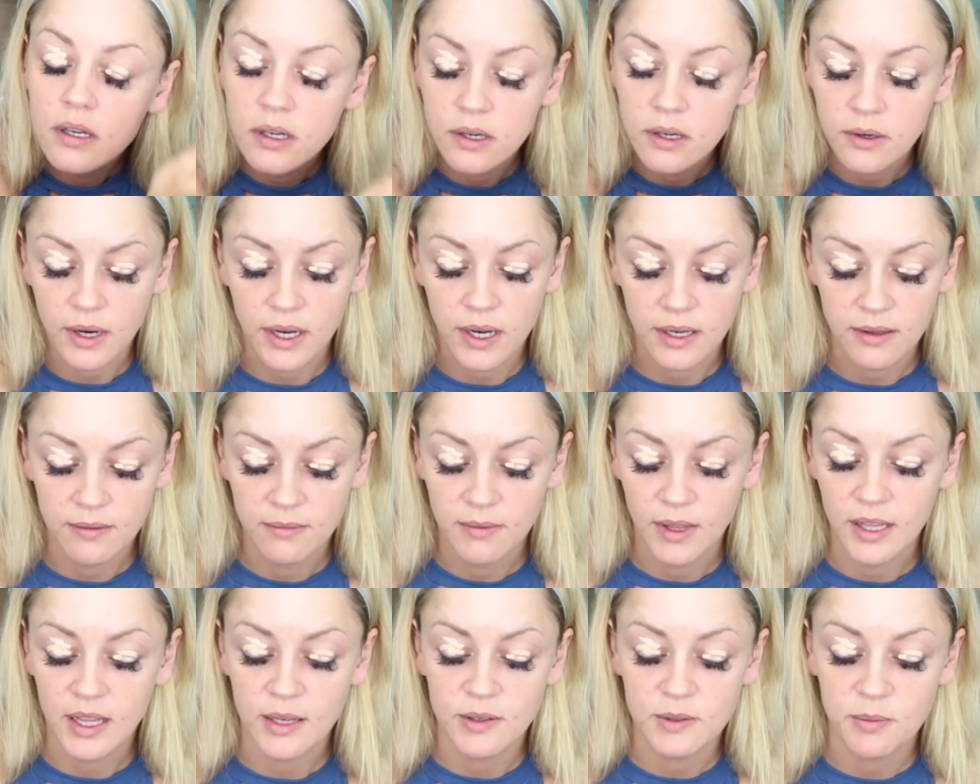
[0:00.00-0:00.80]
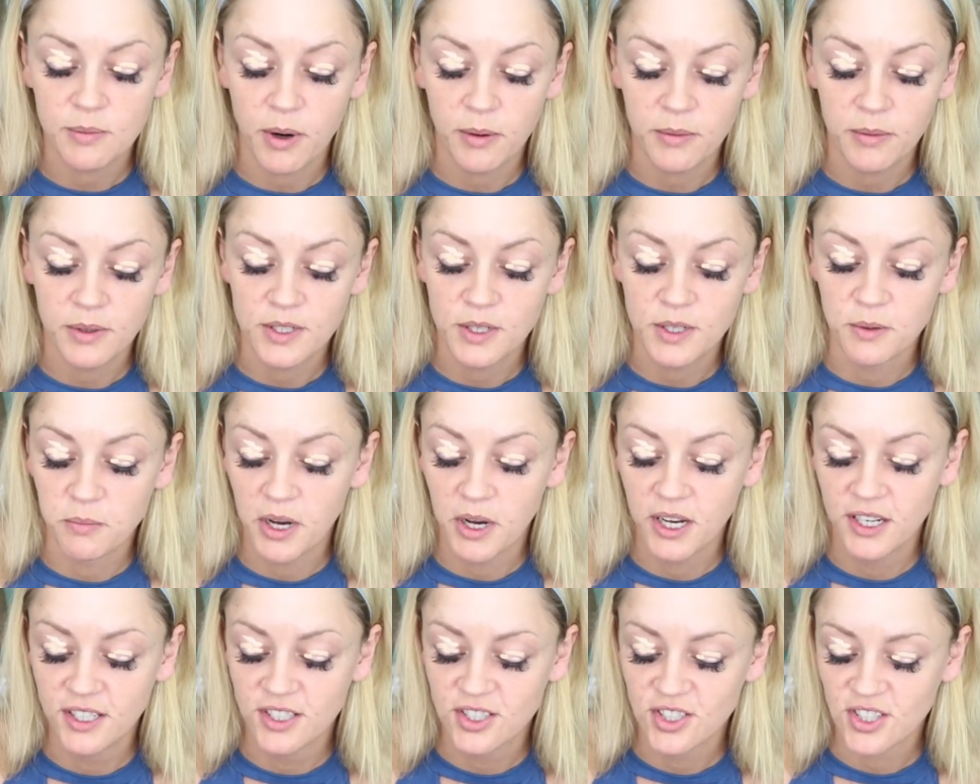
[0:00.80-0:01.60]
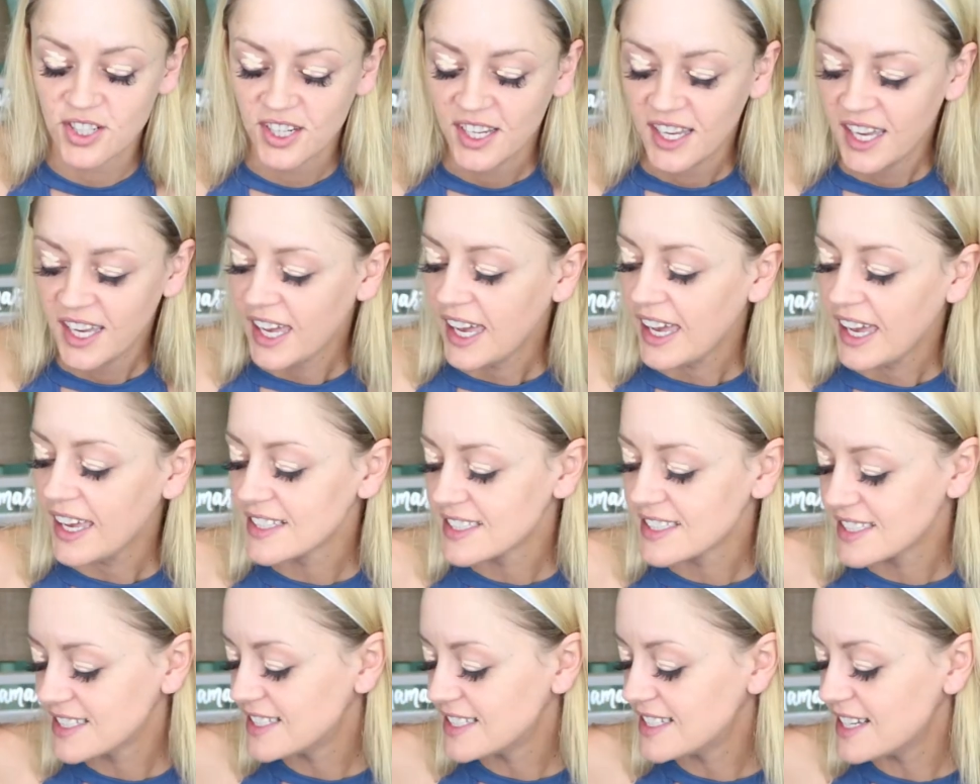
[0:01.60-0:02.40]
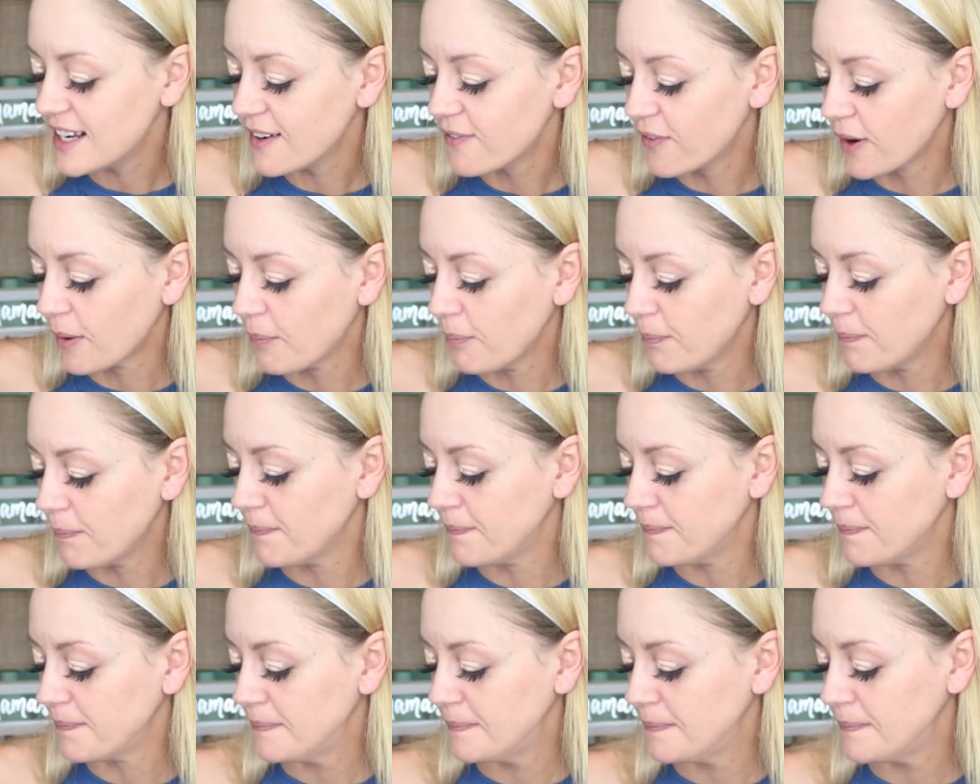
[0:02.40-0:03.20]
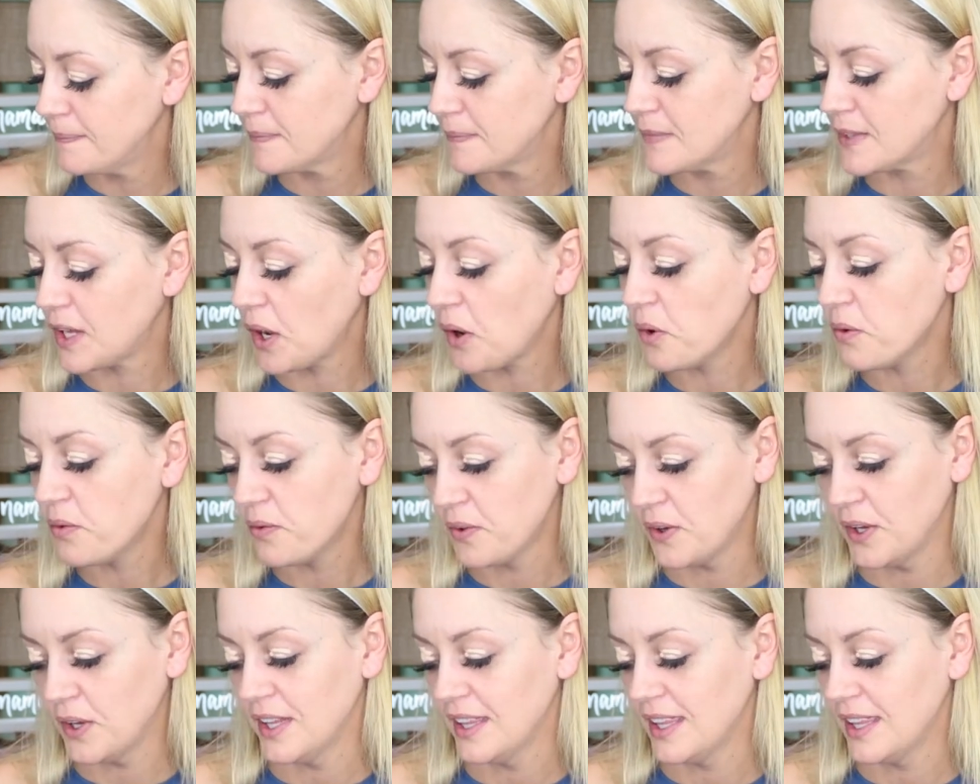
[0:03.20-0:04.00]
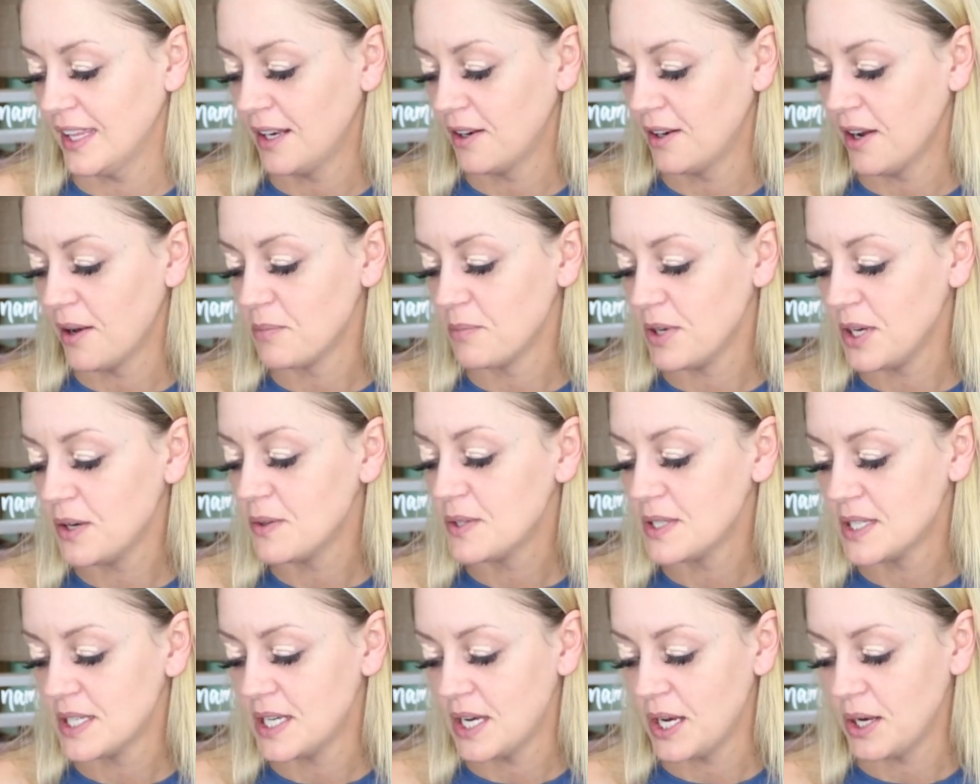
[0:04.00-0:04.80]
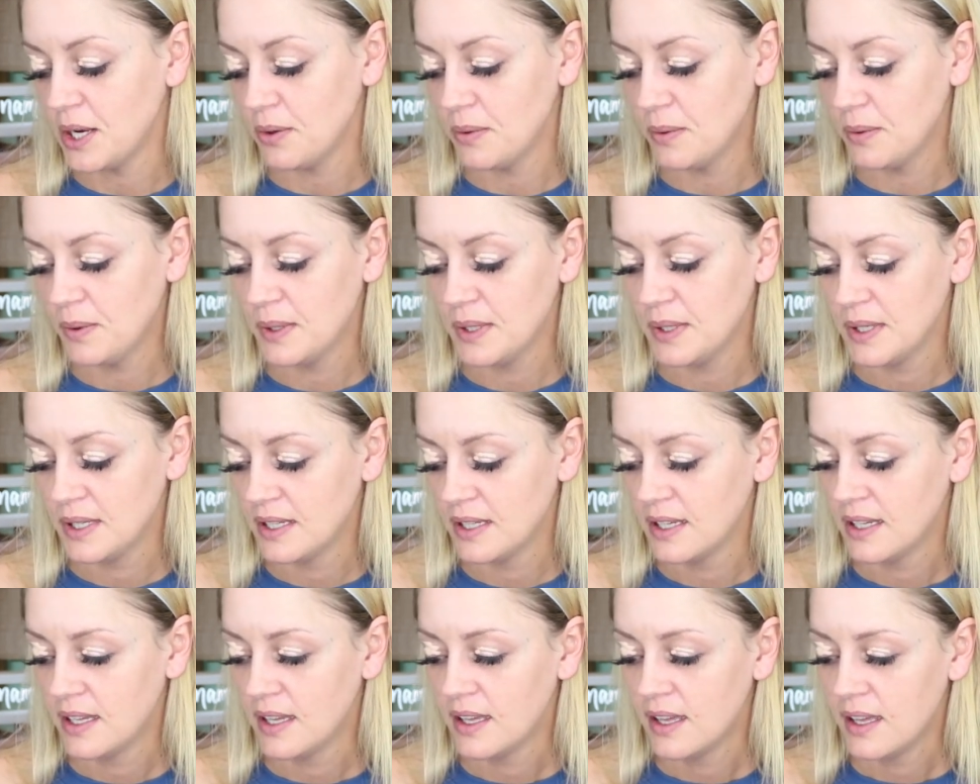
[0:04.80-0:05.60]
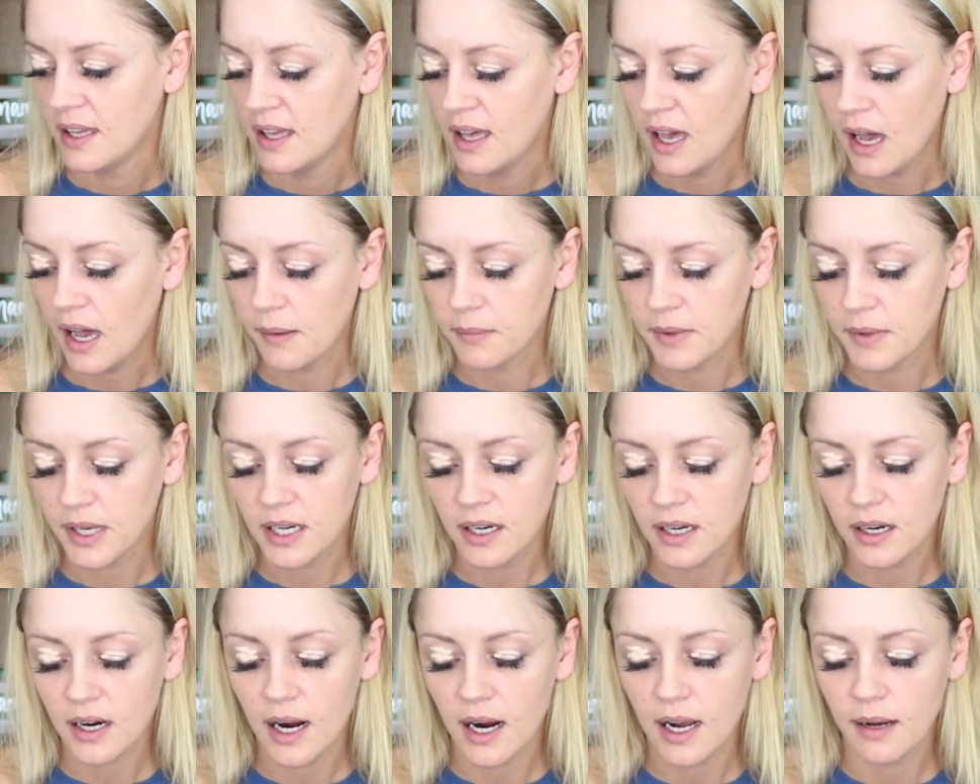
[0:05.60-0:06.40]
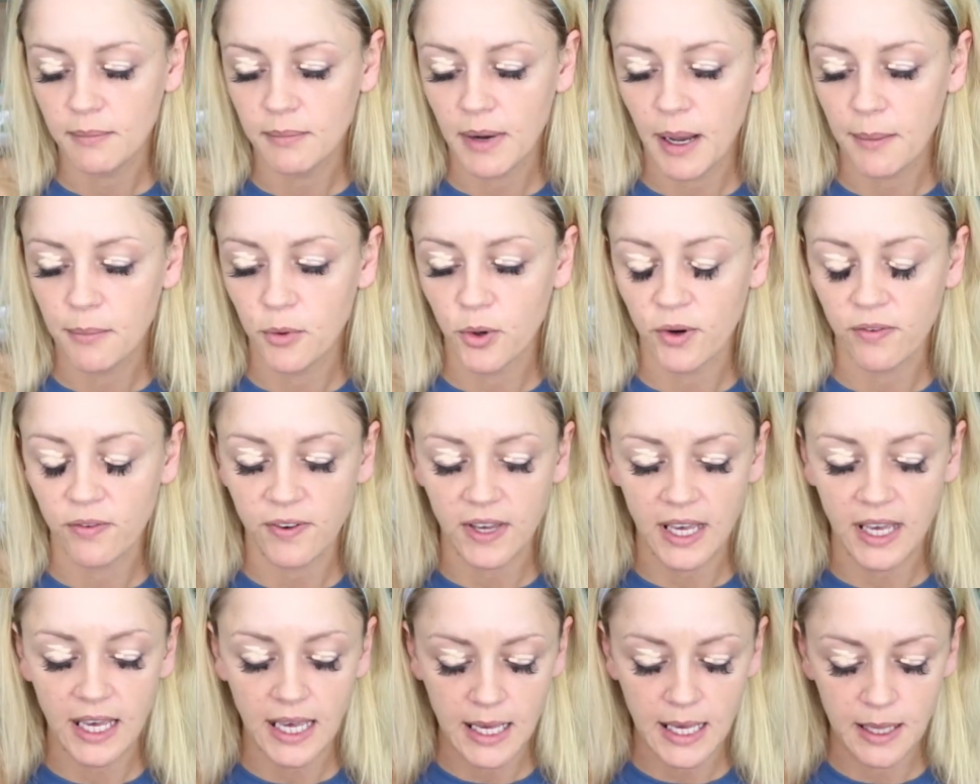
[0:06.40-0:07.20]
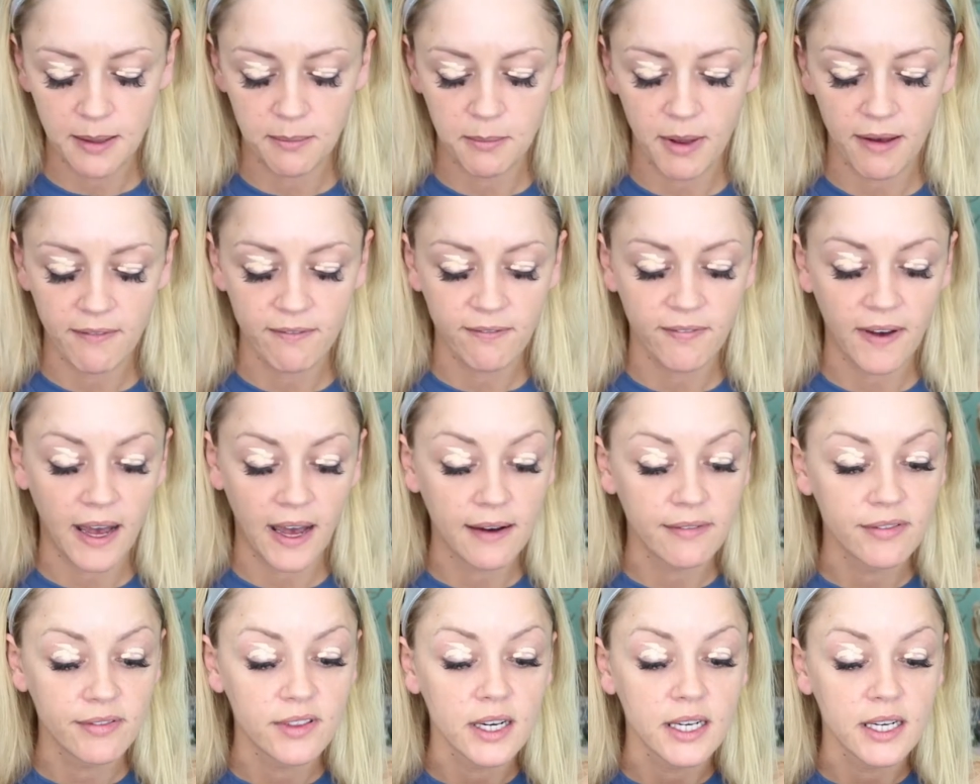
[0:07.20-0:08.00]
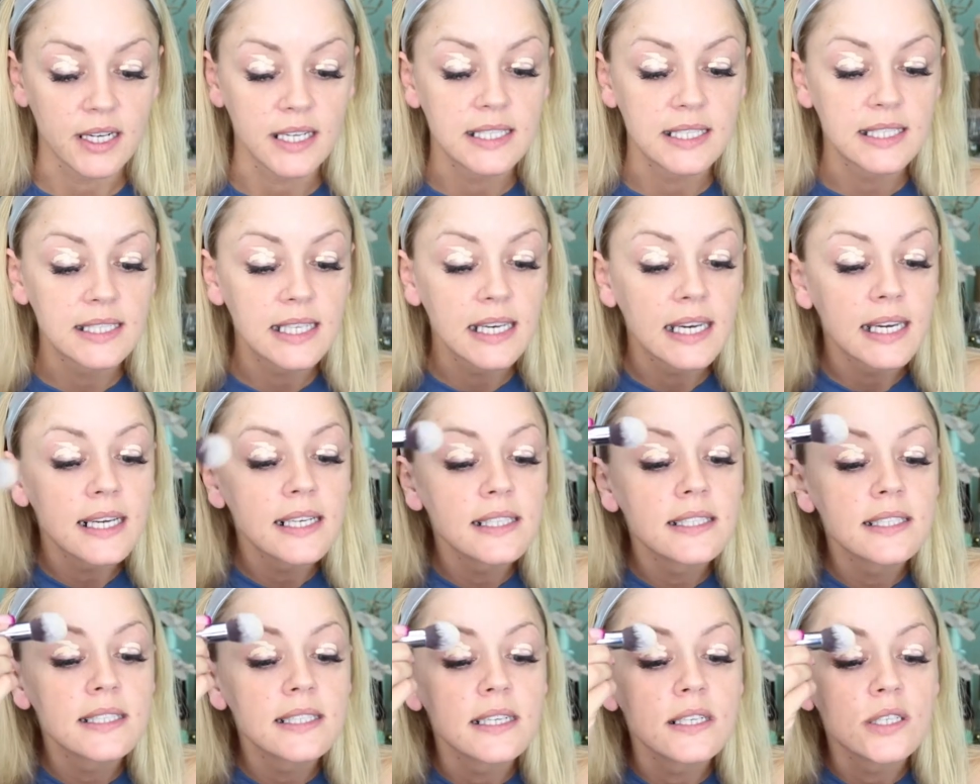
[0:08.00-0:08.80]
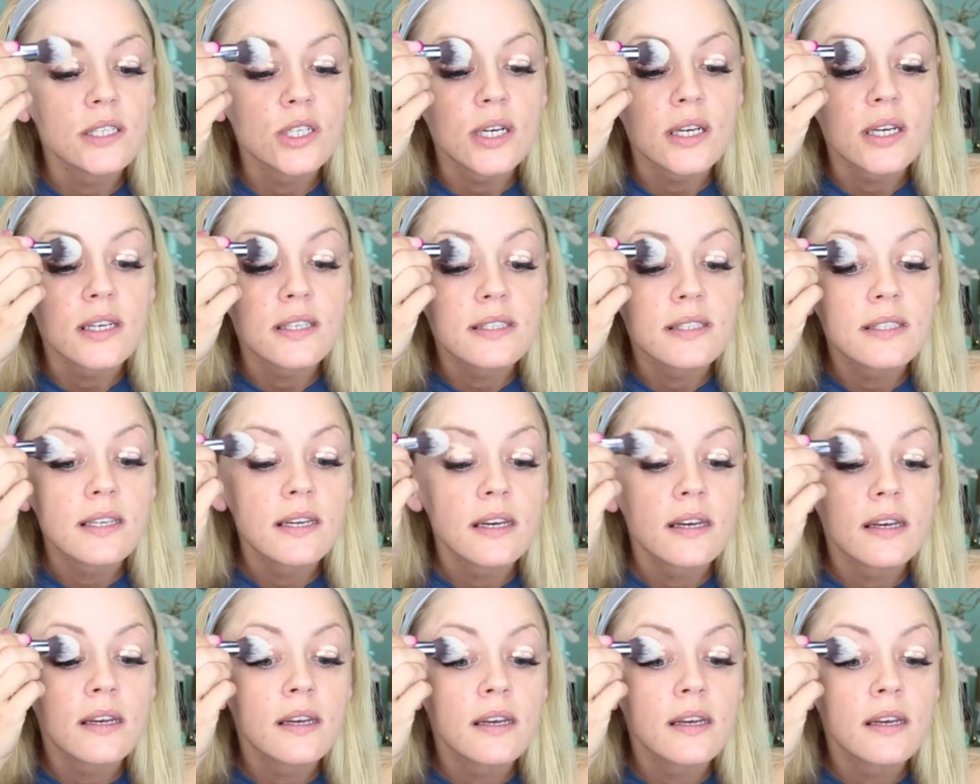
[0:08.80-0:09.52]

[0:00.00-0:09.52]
Okay, that was probably too much. It's a different doe foot than I'm used to. I'm gonna grab my Morphe M536 to just